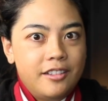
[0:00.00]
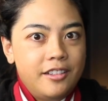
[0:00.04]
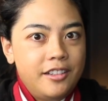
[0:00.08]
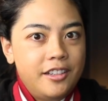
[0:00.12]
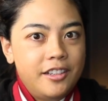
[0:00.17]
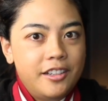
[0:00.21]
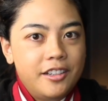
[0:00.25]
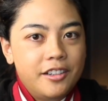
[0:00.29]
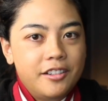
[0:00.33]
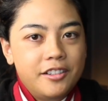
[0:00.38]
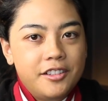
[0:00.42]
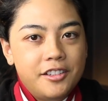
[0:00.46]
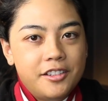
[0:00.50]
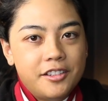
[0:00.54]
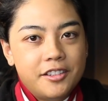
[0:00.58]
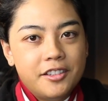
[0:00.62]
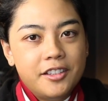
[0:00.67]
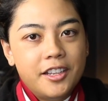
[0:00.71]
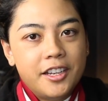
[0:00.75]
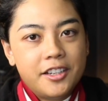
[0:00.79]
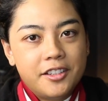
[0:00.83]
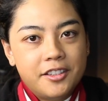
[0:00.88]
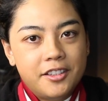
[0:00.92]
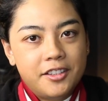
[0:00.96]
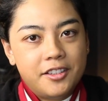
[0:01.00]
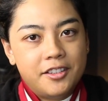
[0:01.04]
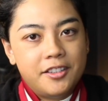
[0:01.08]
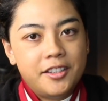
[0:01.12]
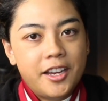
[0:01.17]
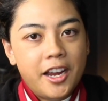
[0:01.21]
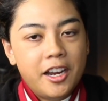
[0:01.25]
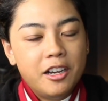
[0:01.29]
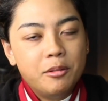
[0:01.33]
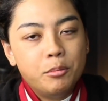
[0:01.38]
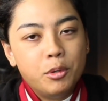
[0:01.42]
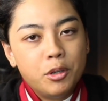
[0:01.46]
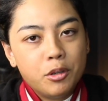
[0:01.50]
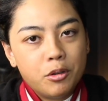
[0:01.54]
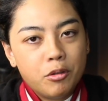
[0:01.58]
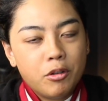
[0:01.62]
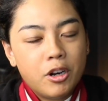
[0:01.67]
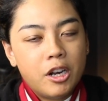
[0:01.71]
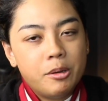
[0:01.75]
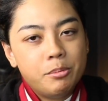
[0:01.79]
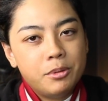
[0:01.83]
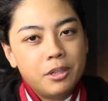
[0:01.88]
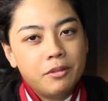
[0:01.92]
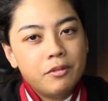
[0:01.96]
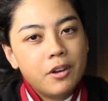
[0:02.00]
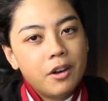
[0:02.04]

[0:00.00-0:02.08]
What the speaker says: just like sustainable crops